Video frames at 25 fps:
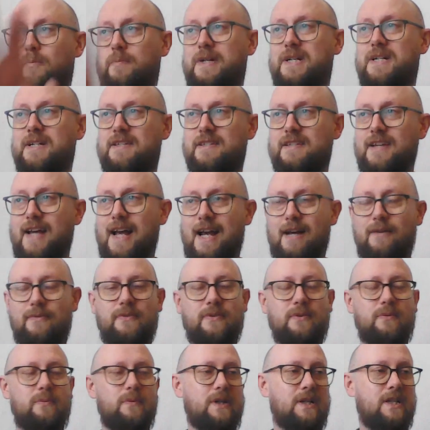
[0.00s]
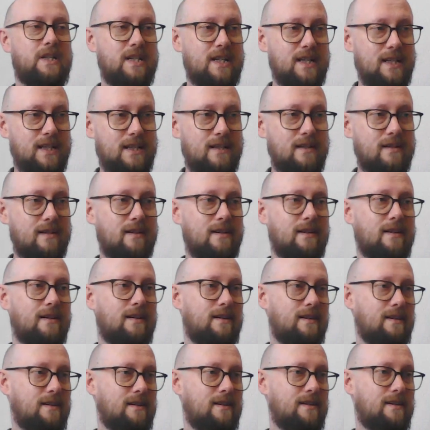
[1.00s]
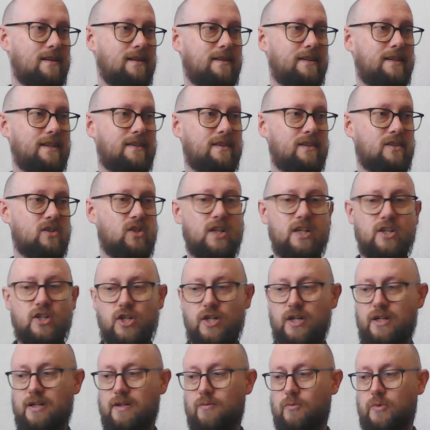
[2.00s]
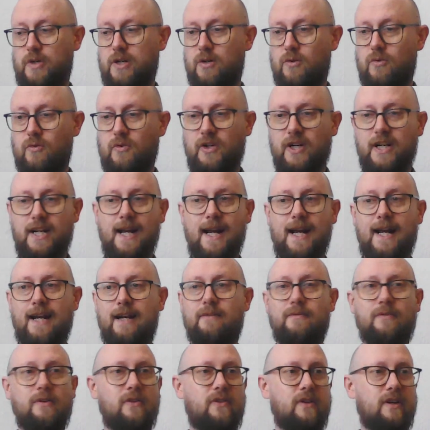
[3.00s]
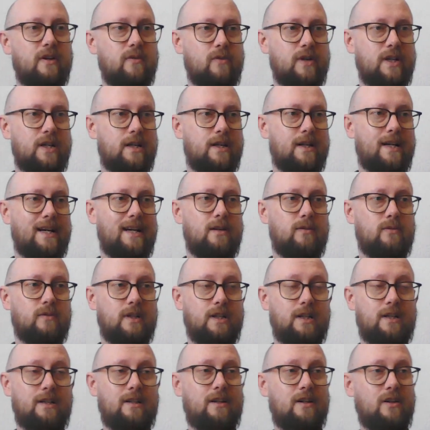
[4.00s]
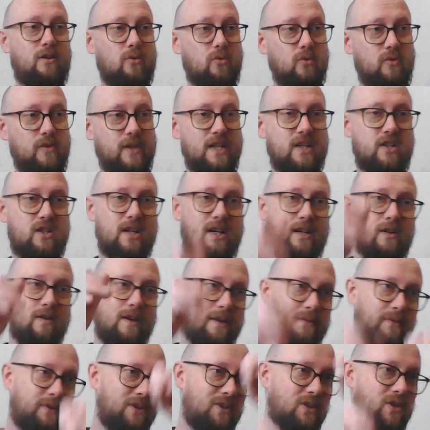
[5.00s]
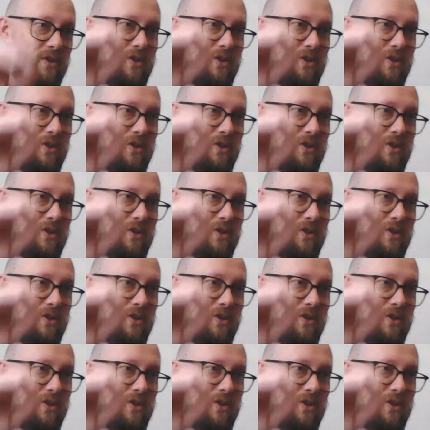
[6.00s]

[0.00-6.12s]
minutes after we did the session, we already had everything written down. In the old days, yeah, you have to